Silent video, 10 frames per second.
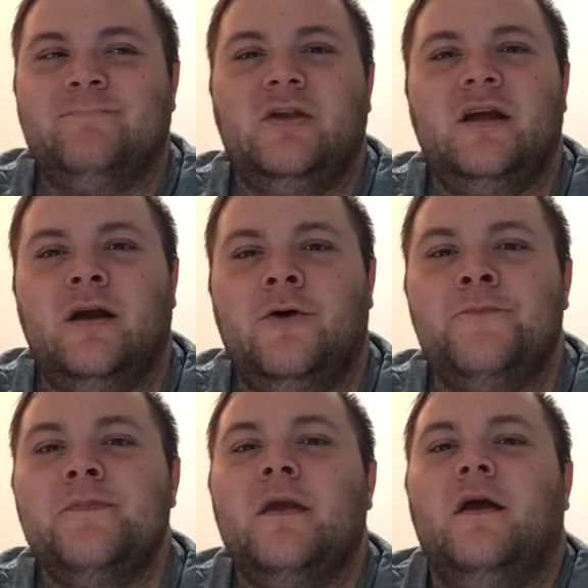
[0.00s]
you know,
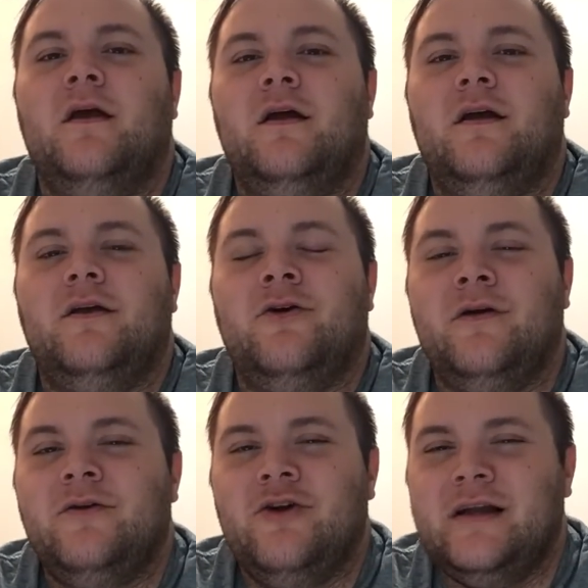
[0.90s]
you're
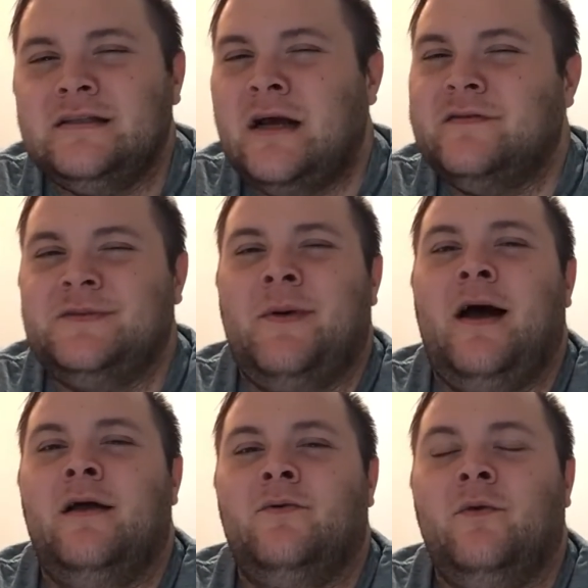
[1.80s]
in a tough
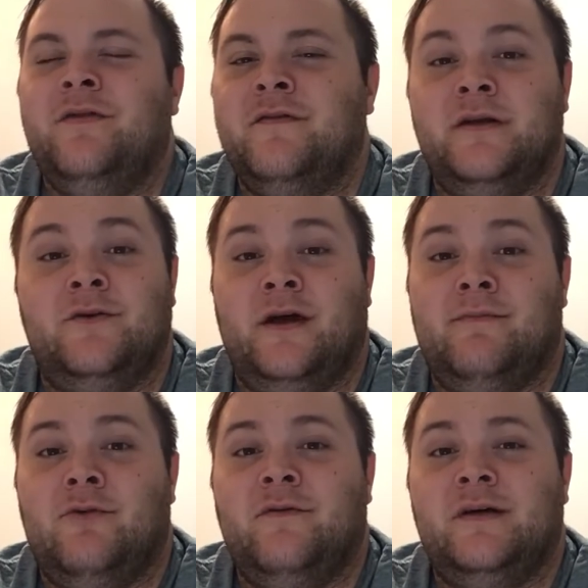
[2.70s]
spot with video
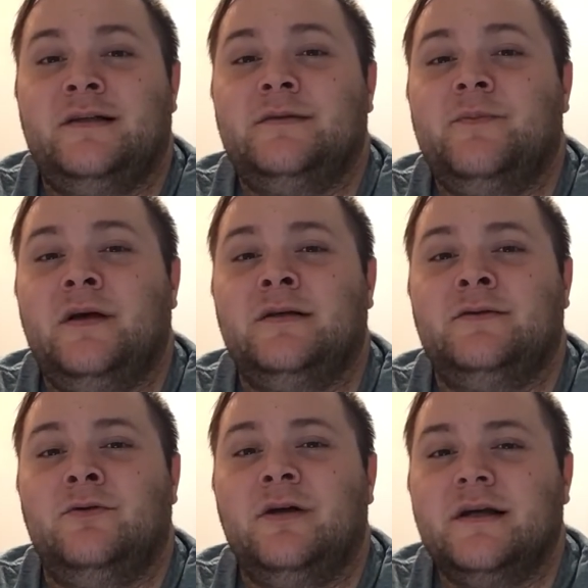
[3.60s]
game movies, because
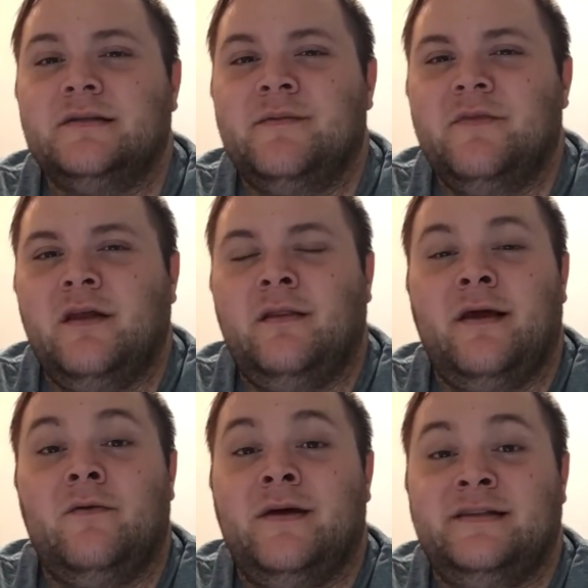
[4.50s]
you look at something
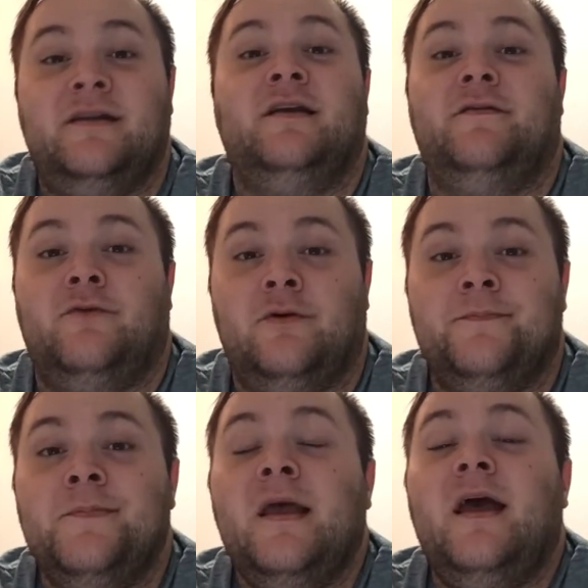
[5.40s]
like Resident Evil,
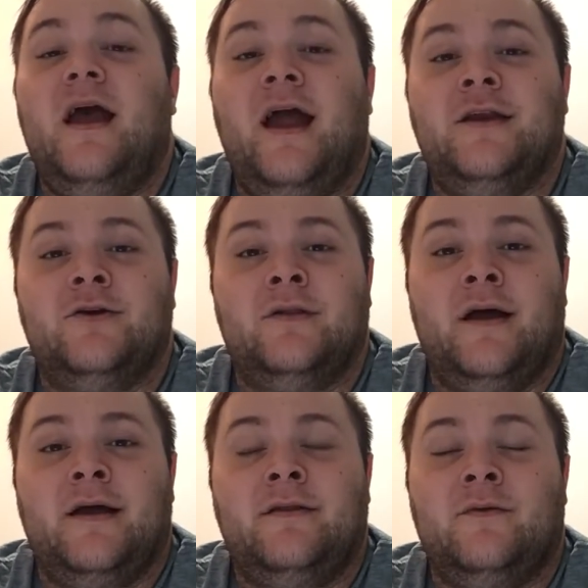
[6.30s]
and you're
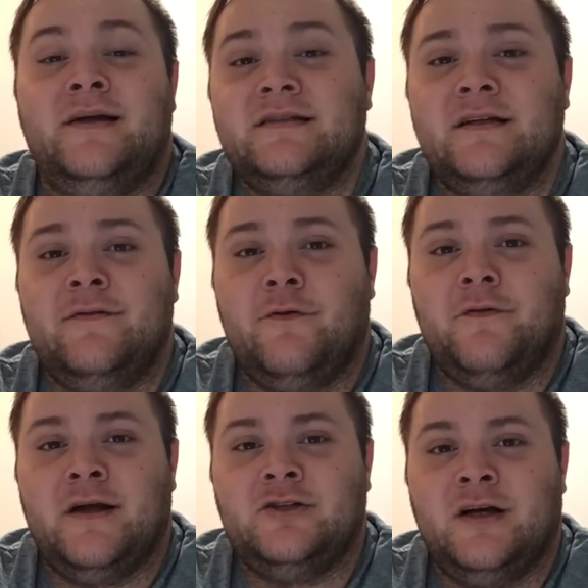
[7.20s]
like, the Resident Evil
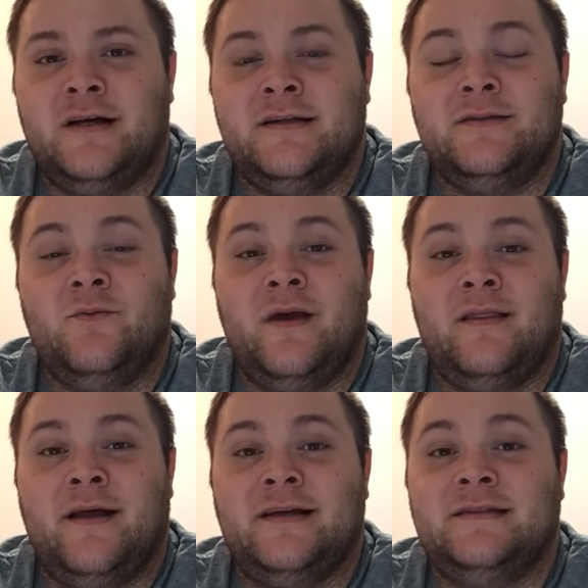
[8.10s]
franchise
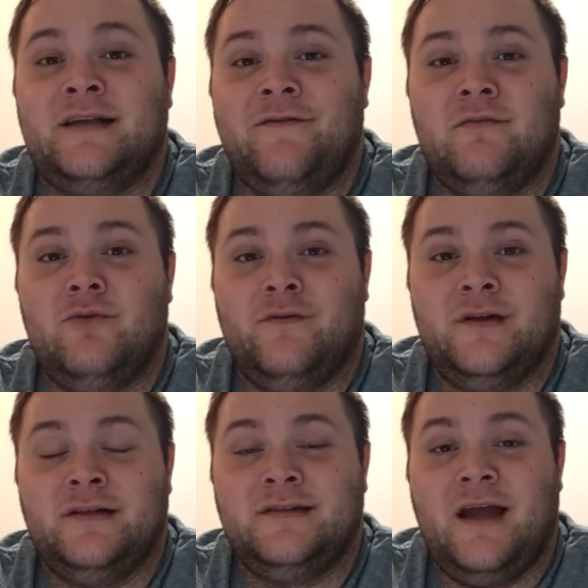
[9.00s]
went like 7
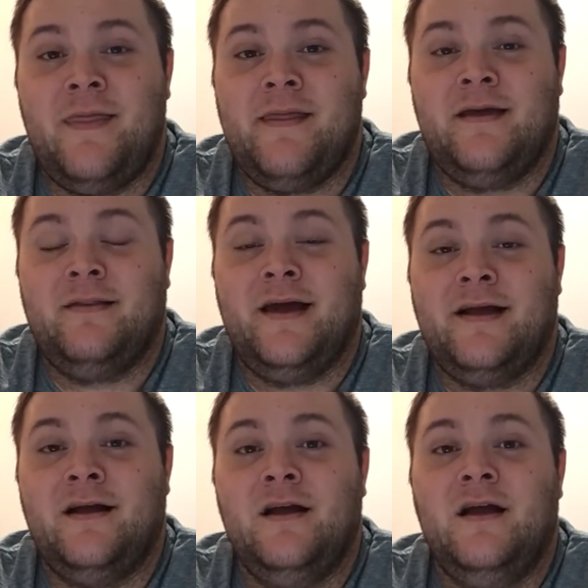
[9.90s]
movies, and they
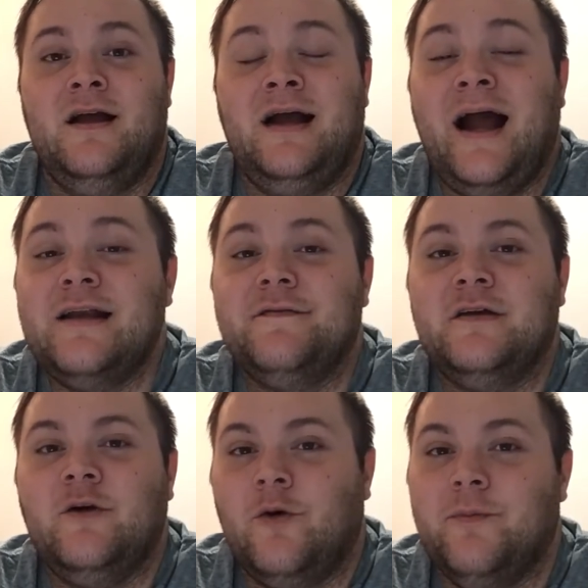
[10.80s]
like kind of
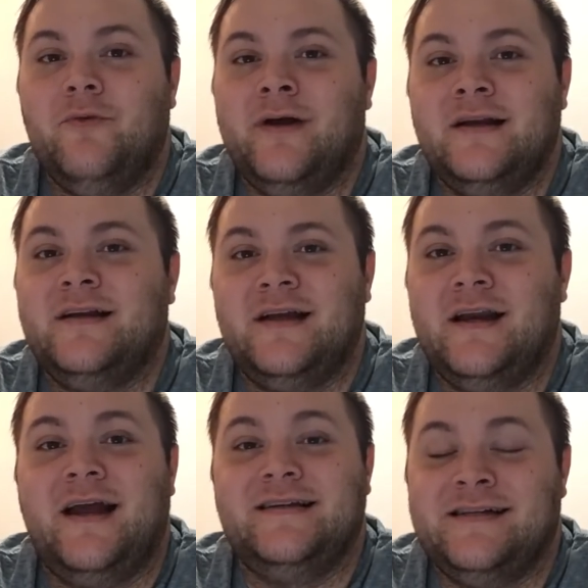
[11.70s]
incorporated in
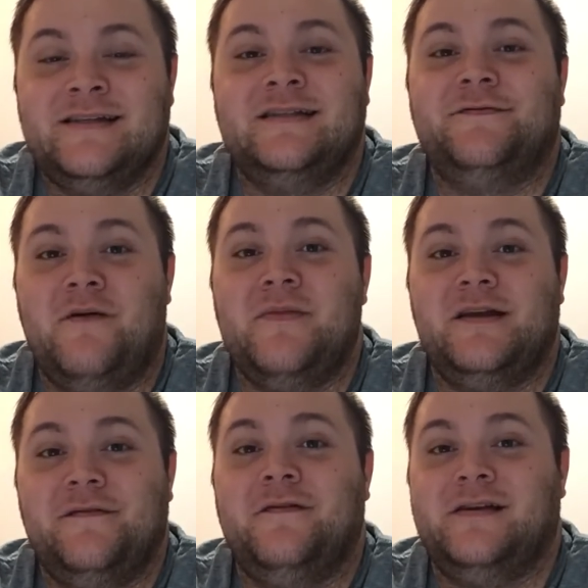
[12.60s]
ideas from the
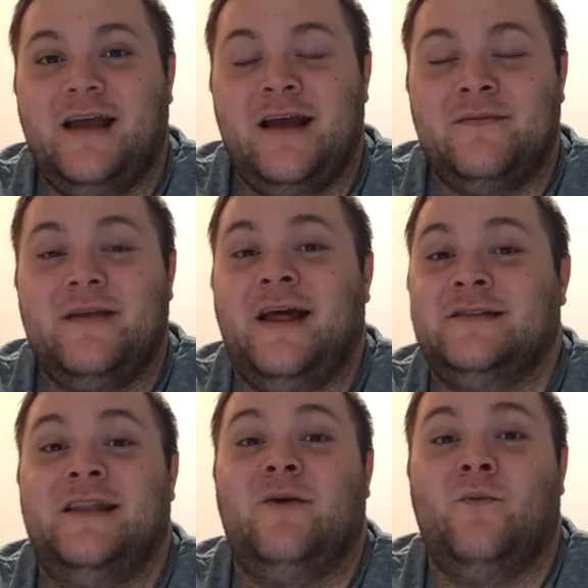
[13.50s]
different games
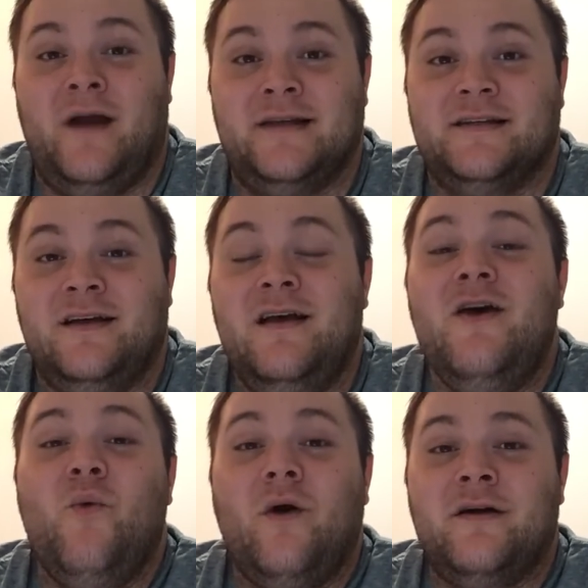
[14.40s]
as they went.
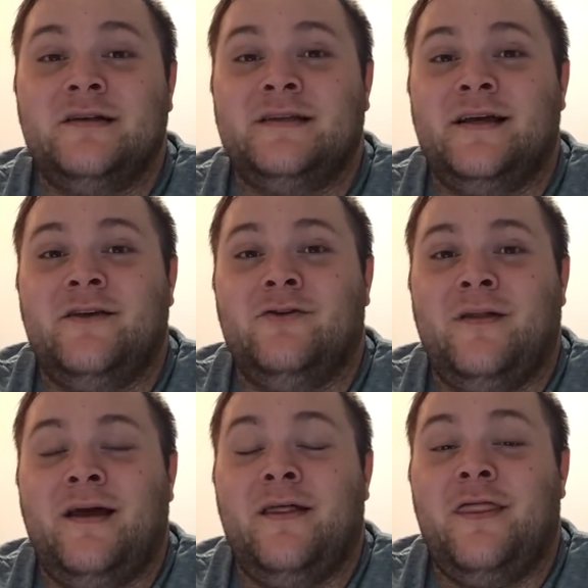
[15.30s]
Whereas like, you're
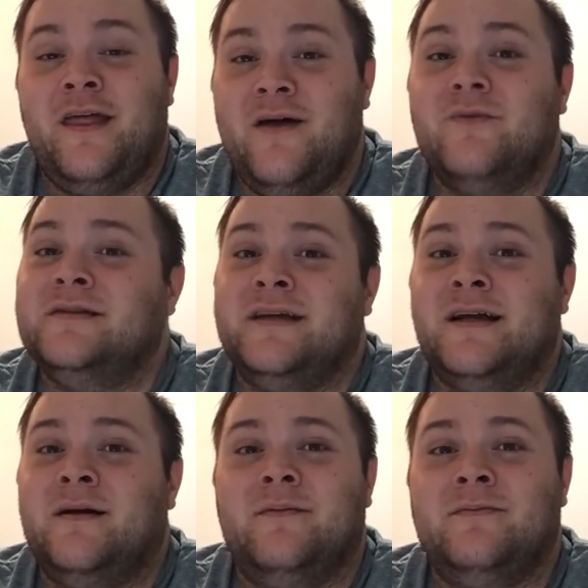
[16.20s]
like, if that was
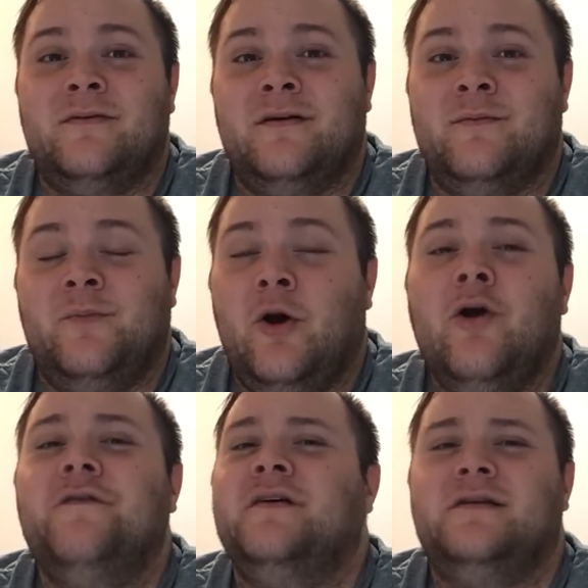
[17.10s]
like a
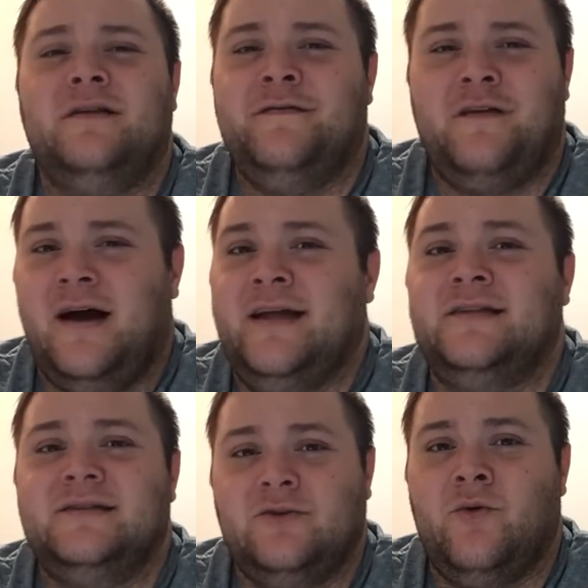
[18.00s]
perfectly
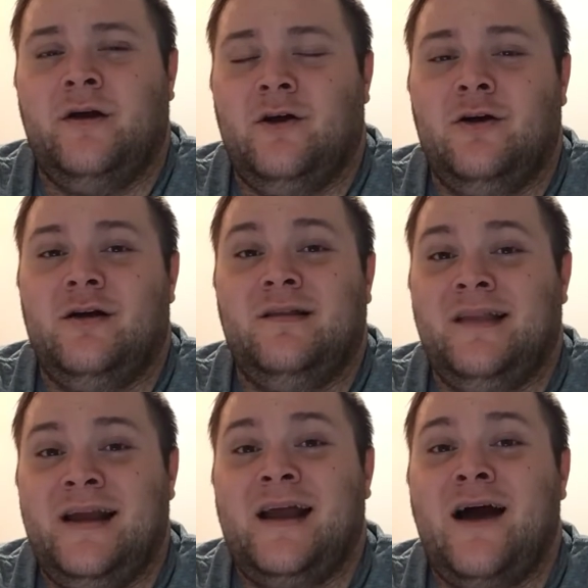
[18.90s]
fine story arc
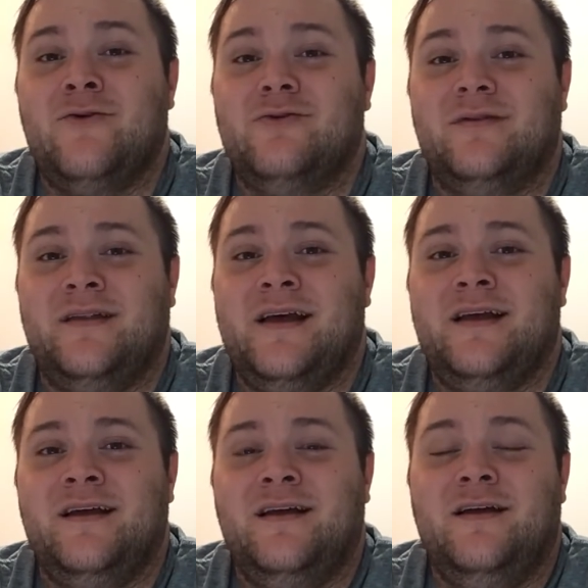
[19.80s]
laid out,
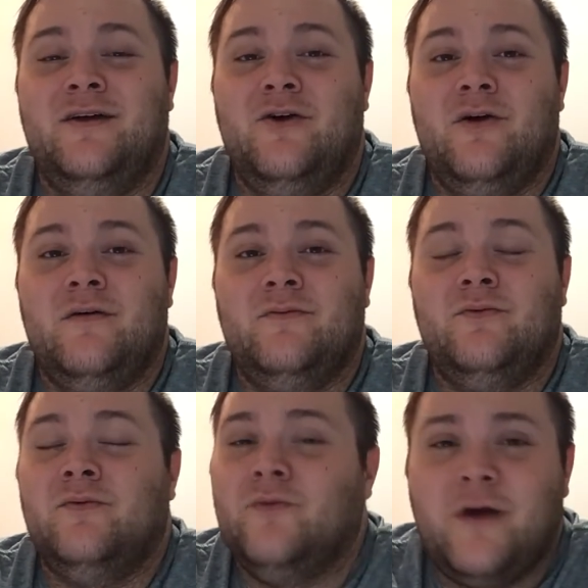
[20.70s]
like,
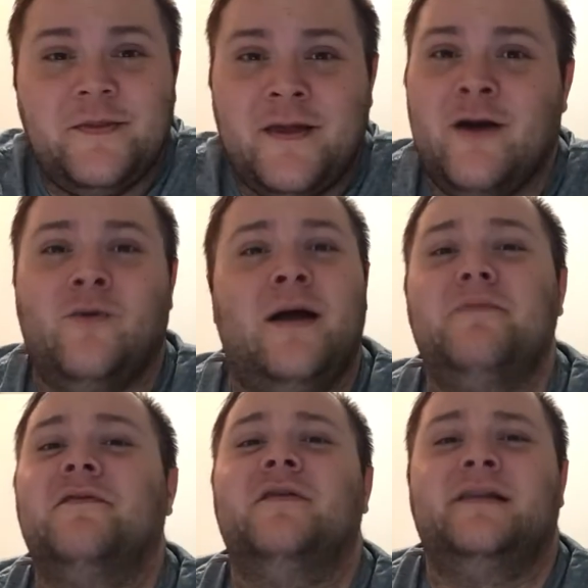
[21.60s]
right there,
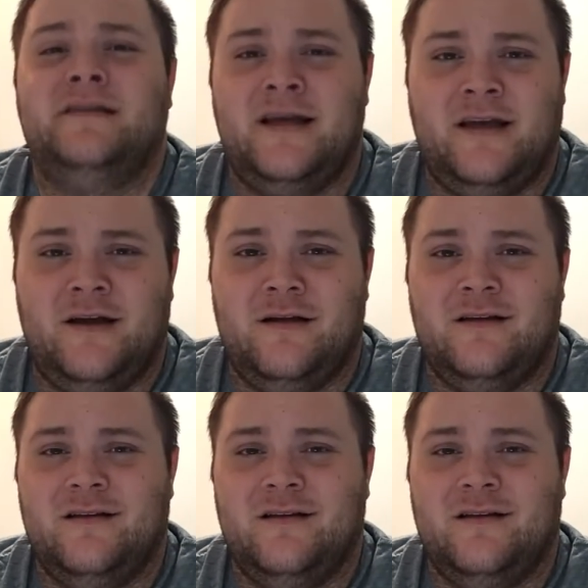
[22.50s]
ripe for the taking.